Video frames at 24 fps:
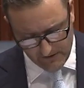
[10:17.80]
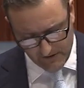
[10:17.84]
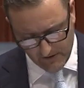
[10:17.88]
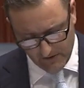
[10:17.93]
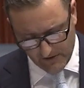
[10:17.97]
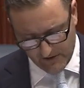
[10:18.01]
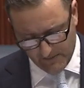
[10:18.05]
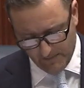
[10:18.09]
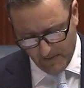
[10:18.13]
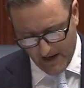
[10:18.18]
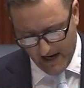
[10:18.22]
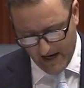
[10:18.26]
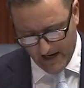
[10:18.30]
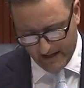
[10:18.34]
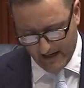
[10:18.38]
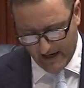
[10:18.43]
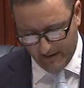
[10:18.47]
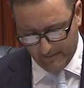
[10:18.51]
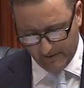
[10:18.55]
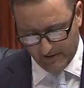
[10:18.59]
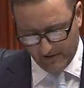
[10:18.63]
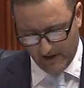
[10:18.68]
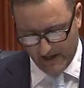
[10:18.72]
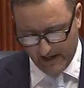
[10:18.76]
Tourist Park
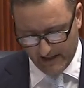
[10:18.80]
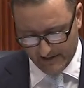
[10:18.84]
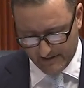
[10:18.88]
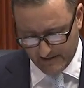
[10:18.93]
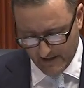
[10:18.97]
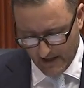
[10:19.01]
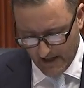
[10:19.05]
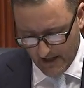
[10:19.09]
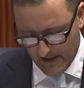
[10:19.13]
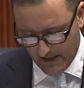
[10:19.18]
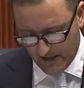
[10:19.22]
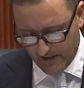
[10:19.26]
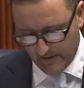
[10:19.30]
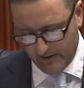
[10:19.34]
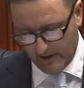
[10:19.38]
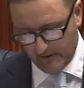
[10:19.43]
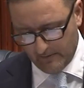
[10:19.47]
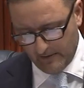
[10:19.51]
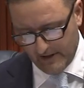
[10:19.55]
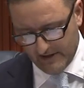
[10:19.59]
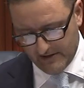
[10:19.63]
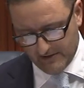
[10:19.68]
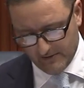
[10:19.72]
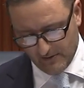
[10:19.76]
upgrades,
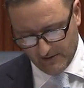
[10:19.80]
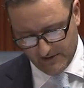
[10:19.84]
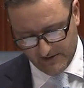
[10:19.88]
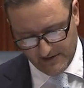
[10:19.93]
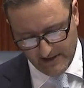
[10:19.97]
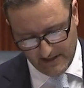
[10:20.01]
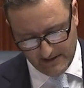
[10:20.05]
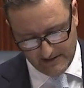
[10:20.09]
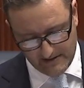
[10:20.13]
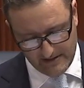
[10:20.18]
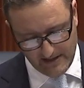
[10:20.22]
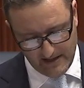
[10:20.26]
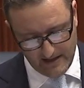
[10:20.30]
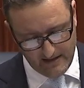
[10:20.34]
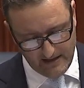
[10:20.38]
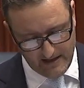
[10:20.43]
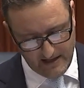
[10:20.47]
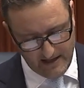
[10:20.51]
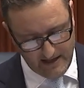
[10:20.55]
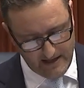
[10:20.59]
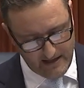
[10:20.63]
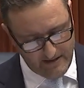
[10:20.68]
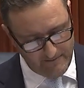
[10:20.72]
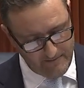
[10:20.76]
Community Resource Centre
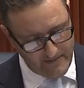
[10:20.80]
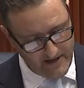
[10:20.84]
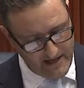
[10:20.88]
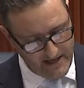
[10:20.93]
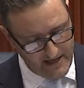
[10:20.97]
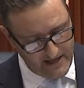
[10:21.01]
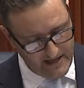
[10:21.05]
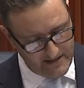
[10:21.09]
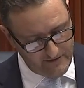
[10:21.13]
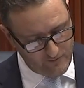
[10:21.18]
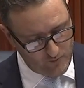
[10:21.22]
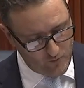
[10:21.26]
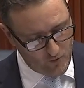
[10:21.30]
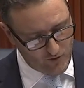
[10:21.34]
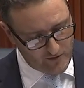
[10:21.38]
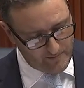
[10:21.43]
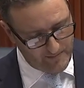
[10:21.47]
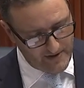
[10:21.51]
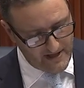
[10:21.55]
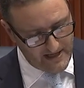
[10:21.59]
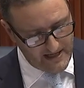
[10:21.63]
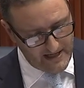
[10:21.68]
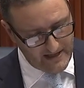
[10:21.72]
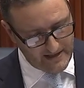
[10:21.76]
um, and
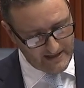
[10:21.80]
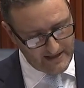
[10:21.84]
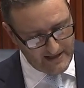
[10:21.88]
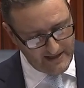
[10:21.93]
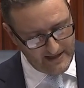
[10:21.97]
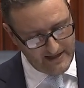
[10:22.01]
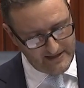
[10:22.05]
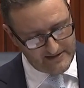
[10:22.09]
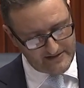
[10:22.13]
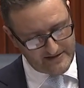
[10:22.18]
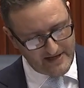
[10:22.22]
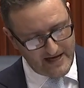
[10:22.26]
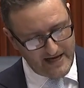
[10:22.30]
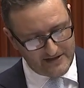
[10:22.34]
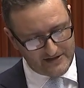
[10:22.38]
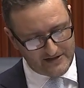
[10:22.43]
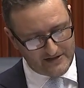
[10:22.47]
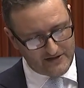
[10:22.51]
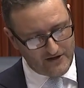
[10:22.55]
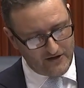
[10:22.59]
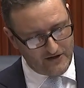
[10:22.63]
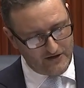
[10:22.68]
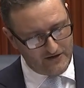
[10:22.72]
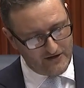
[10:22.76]
Water Park.
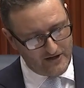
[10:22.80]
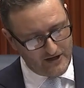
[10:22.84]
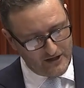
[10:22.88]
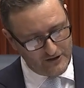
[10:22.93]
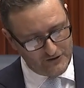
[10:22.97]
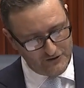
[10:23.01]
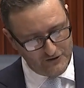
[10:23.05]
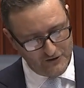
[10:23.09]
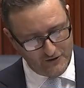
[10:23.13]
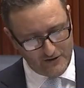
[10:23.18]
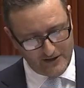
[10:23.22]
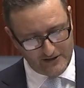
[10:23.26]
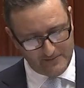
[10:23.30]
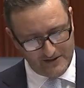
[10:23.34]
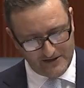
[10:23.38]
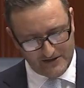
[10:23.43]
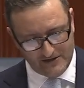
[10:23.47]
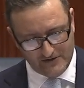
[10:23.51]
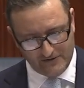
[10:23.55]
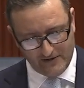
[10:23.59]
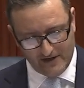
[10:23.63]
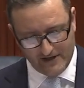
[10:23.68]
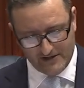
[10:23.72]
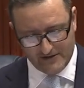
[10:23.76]
Sandstone, new
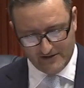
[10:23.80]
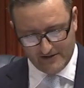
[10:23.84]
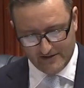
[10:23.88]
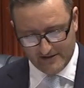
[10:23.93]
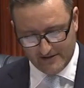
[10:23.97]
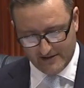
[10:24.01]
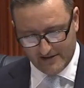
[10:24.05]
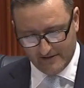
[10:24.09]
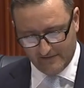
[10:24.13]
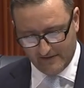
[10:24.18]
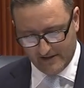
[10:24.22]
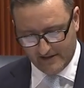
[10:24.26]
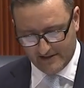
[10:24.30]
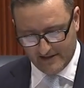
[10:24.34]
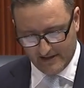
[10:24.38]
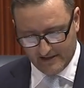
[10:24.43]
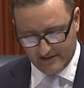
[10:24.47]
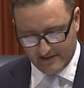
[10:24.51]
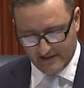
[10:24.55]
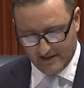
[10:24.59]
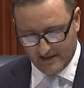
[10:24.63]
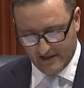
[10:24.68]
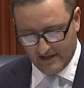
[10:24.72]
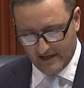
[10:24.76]
administration and civic
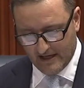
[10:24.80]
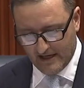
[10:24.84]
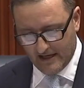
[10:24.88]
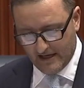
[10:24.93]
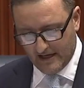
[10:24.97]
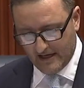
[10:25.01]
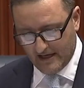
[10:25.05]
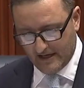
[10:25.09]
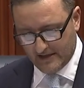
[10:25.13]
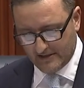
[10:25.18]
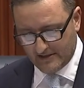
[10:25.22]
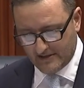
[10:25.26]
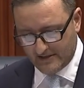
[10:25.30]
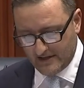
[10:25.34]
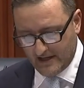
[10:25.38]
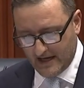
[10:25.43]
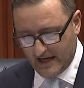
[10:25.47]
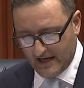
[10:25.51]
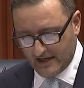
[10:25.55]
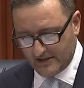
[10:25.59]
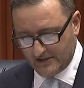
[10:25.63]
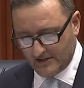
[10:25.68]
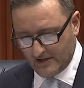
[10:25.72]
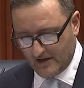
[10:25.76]
centre, uh,
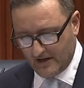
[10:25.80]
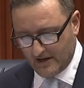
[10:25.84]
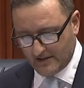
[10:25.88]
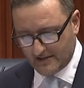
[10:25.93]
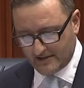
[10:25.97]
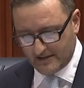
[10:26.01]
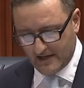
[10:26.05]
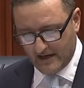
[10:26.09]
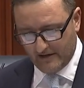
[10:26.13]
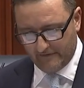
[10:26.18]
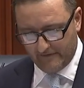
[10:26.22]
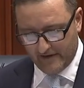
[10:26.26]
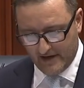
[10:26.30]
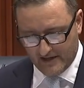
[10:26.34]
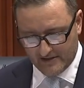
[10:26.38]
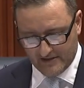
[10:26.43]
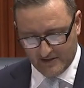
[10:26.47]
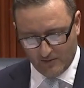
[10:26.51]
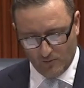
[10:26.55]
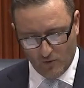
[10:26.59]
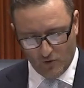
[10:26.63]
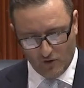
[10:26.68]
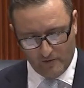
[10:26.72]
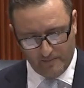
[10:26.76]
Star, Shire Staff
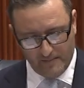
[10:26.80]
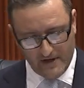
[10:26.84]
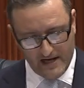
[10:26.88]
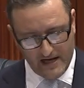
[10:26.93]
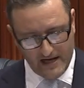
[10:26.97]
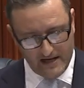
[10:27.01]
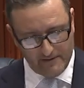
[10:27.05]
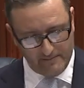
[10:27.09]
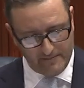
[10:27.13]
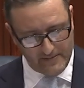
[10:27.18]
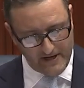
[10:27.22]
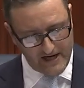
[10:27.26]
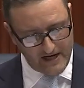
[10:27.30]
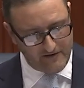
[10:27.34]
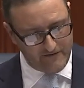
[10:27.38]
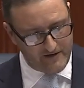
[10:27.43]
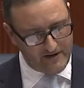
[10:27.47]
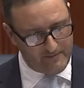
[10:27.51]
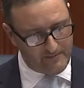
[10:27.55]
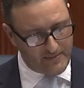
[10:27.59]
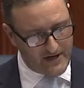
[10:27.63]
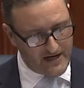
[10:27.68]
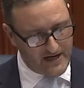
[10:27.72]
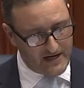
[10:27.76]
Housing, Water Park,
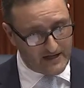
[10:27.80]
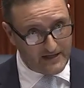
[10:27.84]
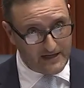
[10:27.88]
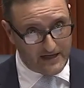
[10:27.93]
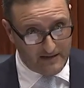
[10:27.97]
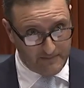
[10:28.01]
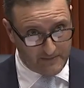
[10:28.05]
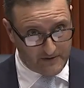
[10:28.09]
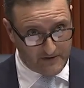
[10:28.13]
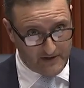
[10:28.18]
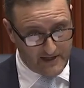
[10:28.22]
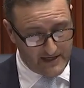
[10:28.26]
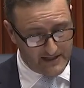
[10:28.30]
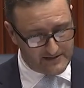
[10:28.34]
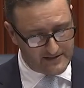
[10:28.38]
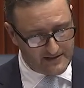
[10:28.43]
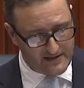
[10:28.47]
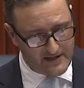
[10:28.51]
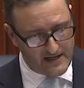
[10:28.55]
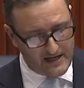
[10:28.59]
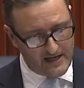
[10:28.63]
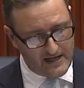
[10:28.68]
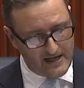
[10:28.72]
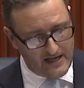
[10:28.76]
Caravan Park
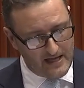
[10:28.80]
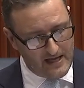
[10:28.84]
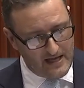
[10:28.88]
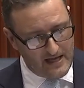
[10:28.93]
upgrades,